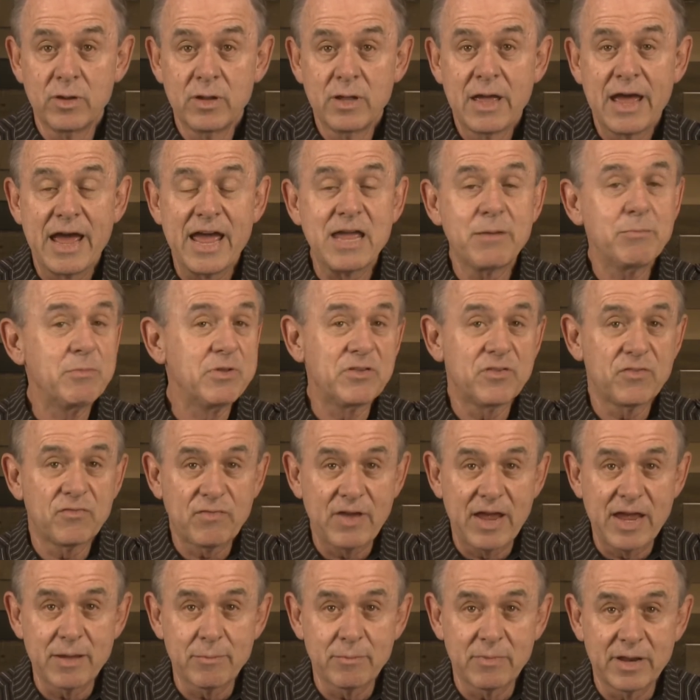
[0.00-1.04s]
Haman's
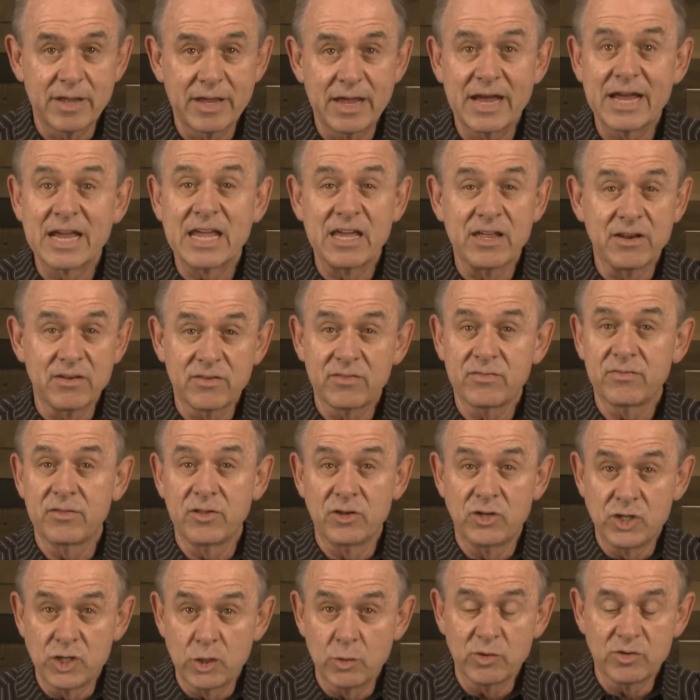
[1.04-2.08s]
family against the
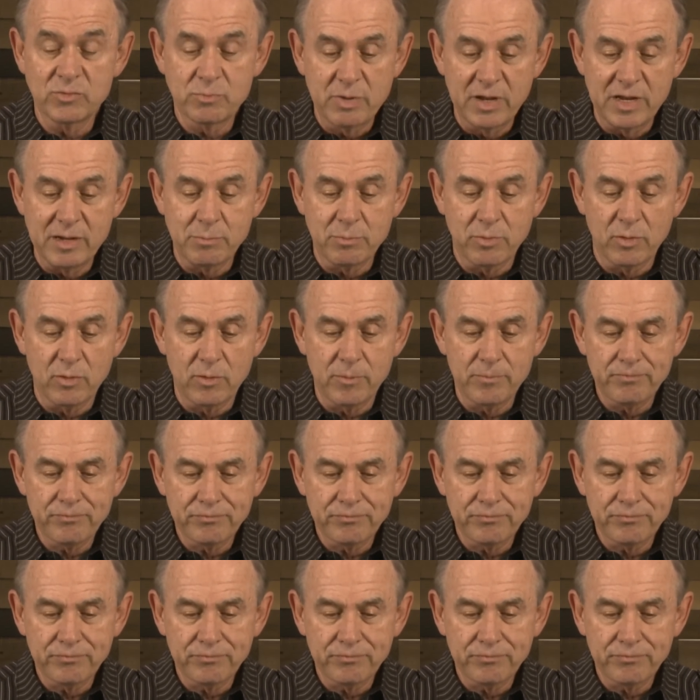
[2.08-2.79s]
Jewish people.